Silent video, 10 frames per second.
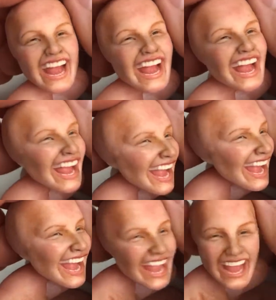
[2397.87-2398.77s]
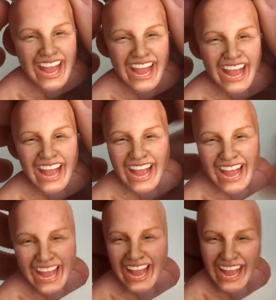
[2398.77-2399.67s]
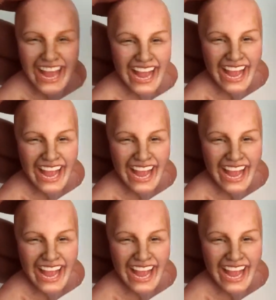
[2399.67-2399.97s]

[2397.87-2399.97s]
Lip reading: This is a pretty small face